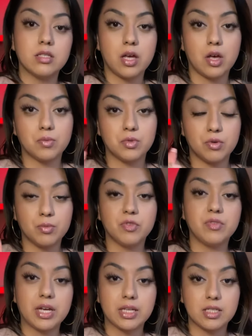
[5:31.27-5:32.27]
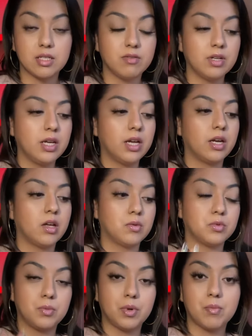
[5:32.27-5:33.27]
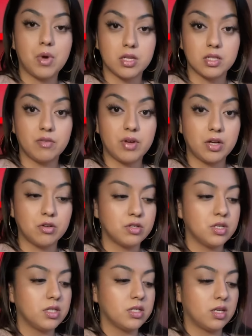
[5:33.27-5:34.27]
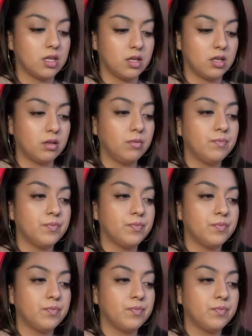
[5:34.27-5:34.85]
It helps to remove negativity and it helps to bring positive energies in.